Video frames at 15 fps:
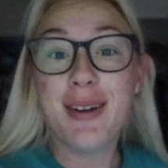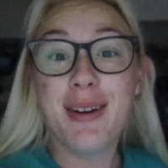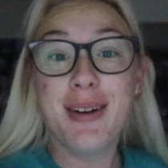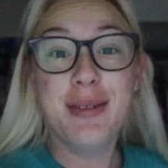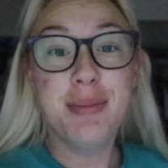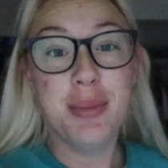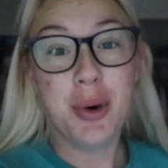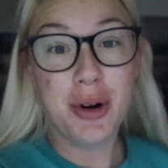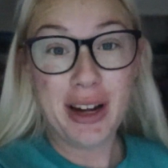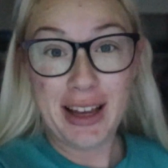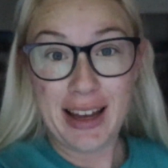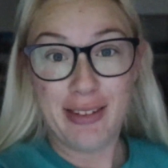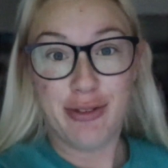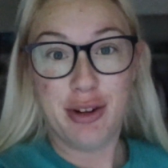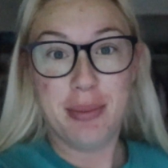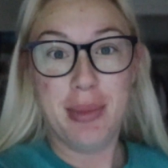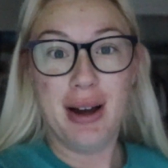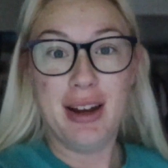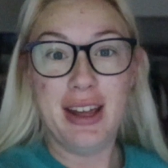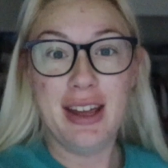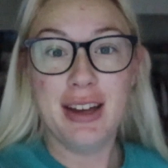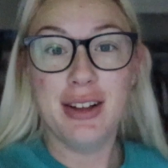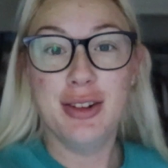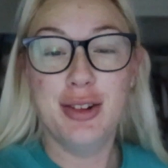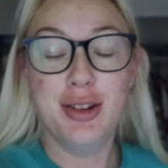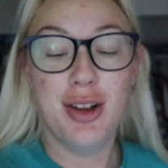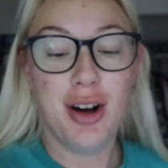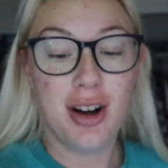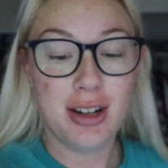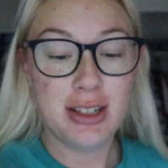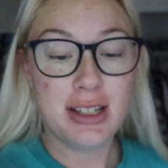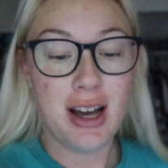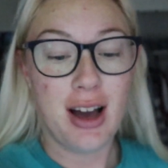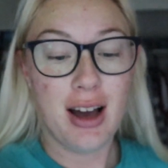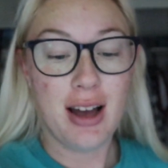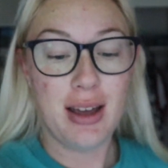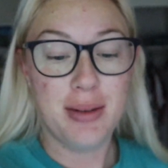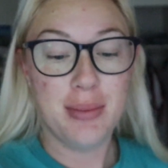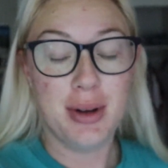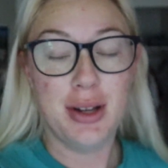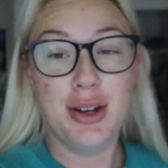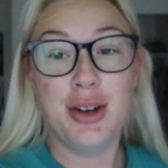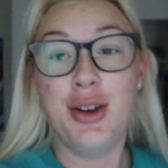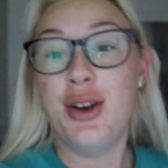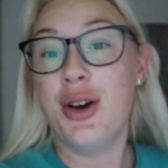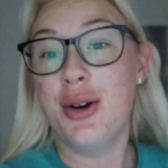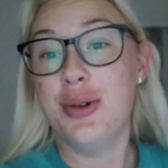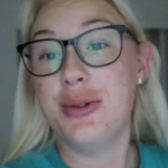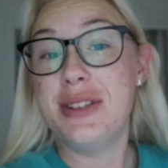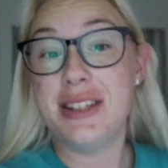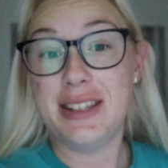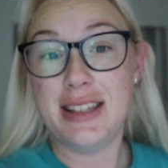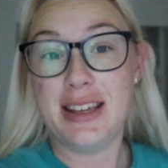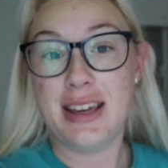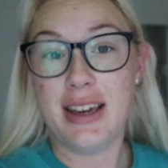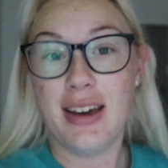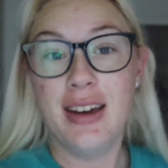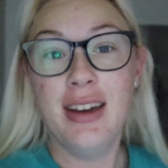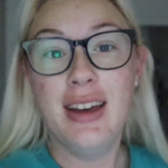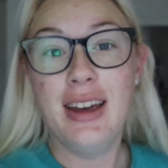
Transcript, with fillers: Good morning, everybody. Long time no see.